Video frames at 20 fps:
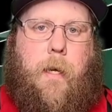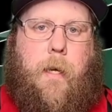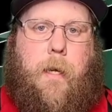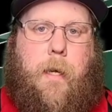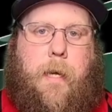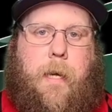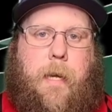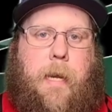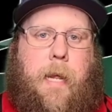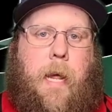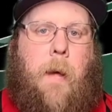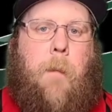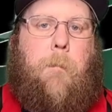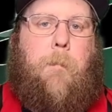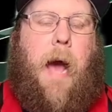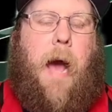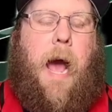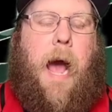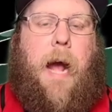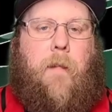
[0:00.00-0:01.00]
can
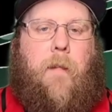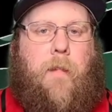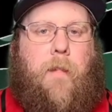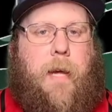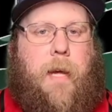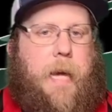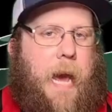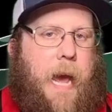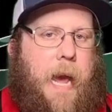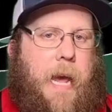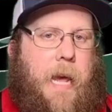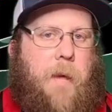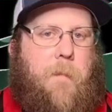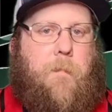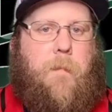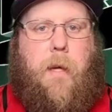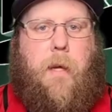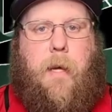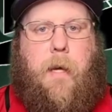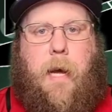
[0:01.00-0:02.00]
impact the game
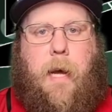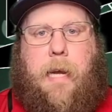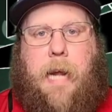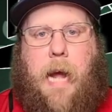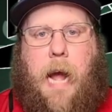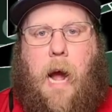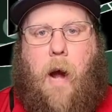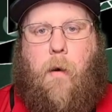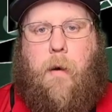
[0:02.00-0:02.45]
and how